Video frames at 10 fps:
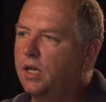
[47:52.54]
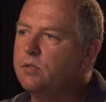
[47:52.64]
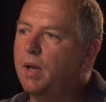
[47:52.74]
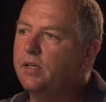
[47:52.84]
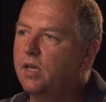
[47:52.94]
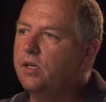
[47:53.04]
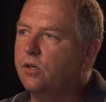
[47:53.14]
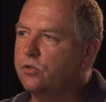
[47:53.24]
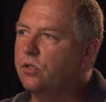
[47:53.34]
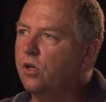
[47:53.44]
It was about 10
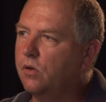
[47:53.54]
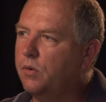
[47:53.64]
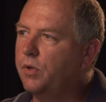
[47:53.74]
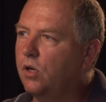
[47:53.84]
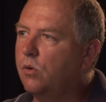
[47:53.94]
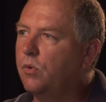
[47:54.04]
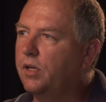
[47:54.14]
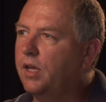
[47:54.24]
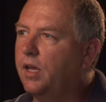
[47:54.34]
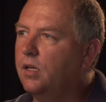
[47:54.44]
years ago. I went home
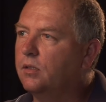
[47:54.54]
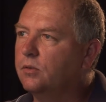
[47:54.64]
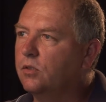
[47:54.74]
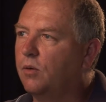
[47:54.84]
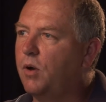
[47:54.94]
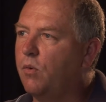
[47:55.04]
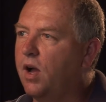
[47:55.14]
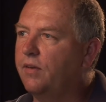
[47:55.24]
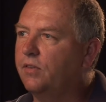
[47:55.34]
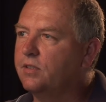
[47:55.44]
one day and told my
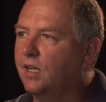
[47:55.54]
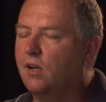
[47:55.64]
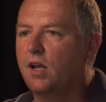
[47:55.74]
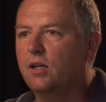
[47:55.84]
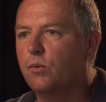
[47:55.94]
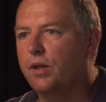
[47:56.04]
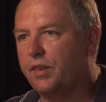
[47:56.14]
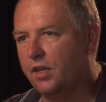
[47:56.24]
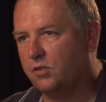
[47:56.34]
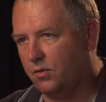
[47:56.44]
wife, I said, I don't like the
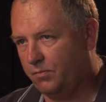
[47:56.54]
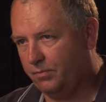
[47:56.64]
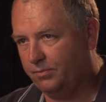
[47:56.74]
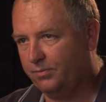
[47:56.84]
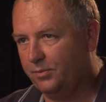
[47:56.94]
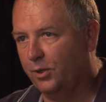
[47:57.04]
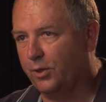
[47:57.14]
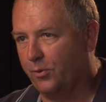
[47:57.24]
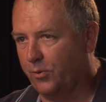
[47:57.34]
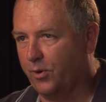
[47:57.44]
way things
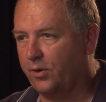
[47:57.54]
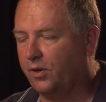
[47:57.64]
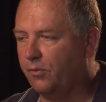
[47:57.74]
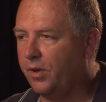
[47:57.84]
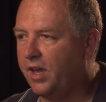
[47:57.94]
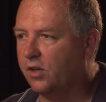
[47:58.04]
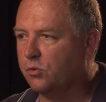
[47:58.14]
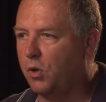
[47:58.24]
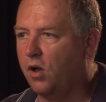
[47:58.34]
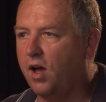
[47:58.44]
look at work. And we had
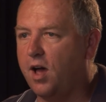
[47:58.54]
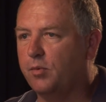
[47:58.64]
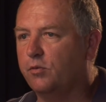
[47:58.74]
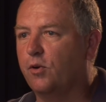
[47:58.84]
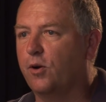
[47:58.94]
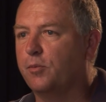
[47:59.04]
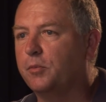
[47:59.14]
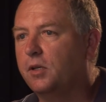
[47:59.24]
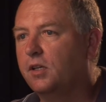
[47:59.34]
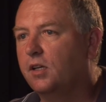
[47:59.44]
a small hobby
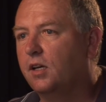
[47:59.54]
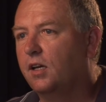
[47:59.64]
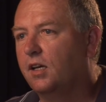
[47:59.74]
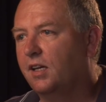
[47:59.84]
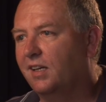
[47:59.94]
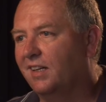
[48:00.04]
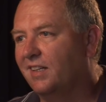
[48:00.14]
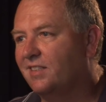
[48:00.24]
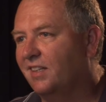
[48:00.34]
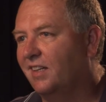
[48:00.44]
farm. And
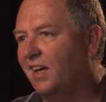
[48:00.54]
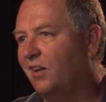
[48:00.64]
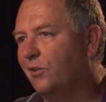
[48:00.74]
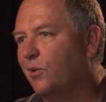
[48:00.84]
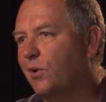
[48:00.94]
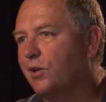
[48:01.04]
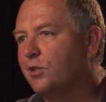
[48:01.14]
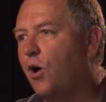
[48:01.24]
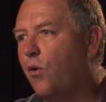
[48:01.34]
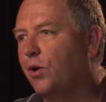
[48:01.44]
I said, I don't know where
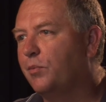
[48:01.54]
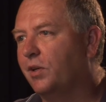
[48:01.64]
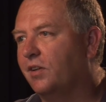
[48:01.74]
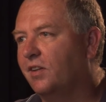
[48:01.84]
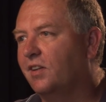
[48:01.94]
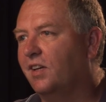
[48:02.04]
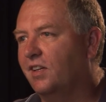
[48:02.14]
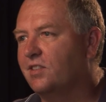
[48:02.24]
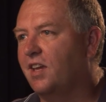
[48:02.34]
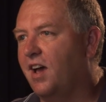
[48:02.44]
it's going, but it's